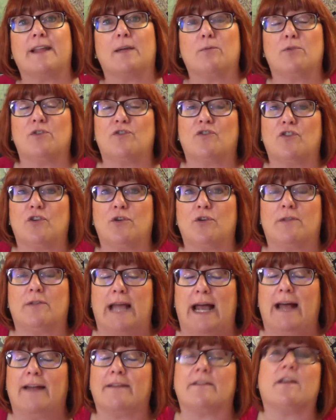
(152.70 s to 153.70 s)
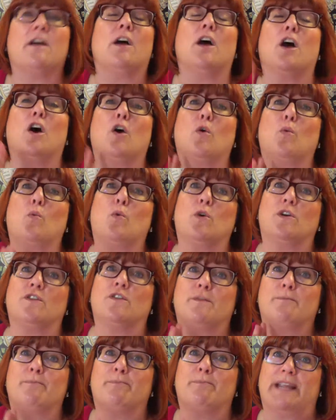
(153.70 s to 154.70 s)
would do that
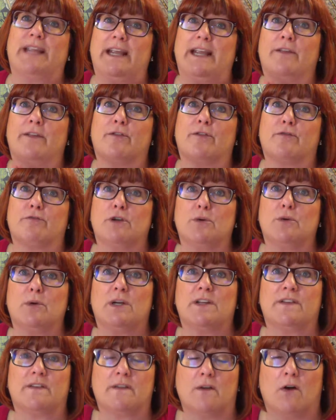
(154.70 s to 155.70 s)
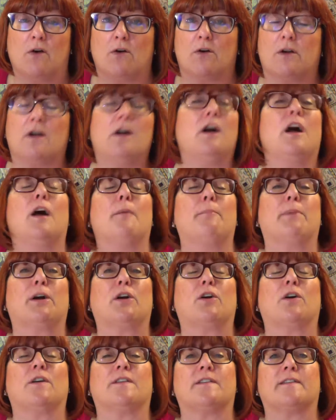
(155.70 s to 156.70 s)
would be through a song,
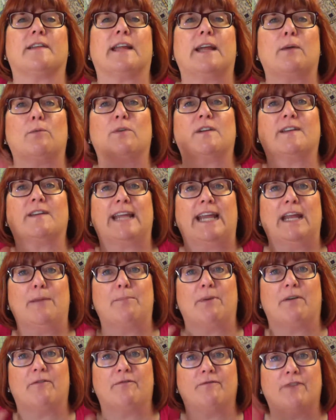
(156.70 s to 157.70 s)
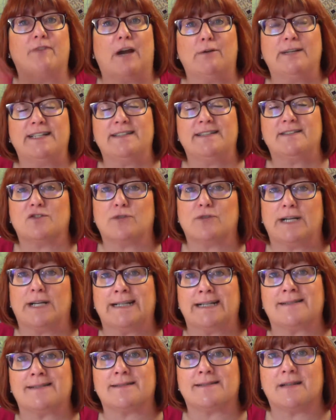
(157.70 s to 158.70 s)
because it would keep a very
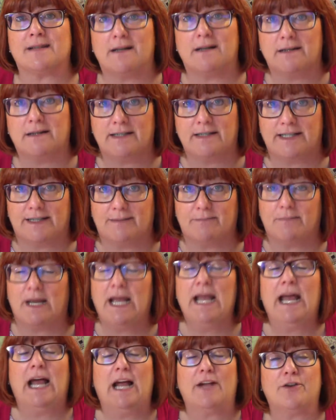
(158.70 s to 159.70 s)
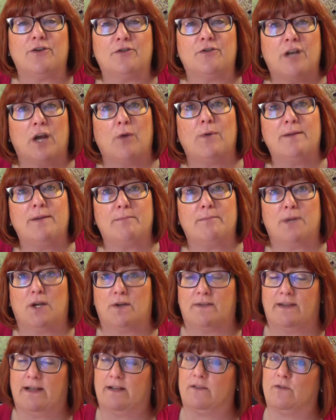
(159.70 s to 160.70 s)
strict time. And you know, in
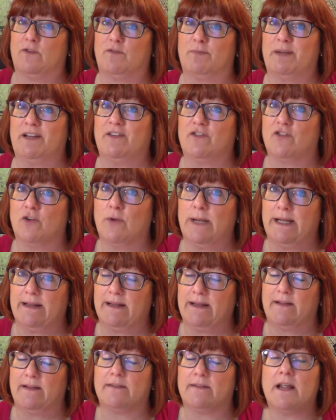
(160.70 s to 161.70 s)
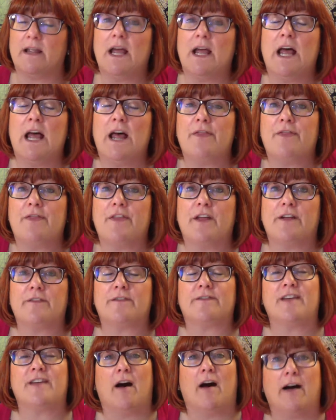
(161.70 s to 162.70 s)
music, so we've been doing this, that
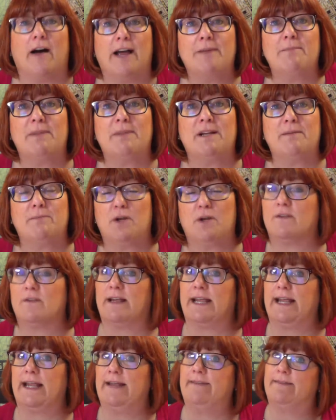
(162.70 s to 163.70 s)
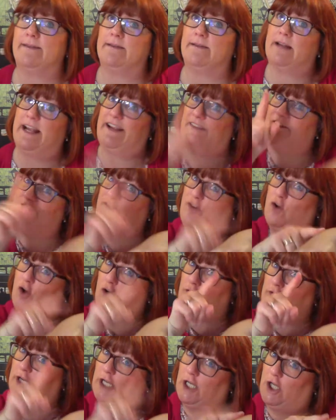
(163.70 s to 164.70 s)
time in music isn't like 4
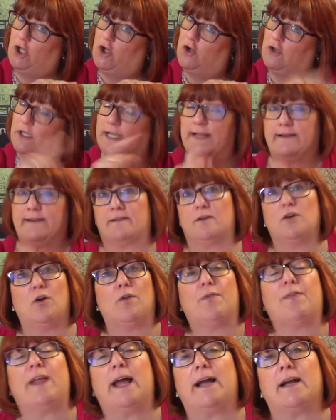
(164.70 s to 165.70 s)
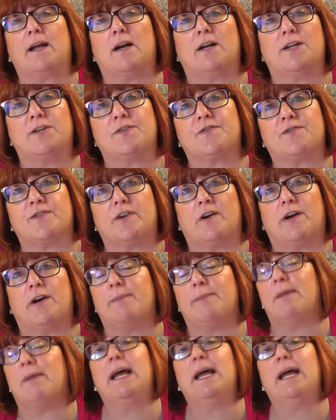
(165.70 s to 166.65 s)
o'clock. It's not that kind of time.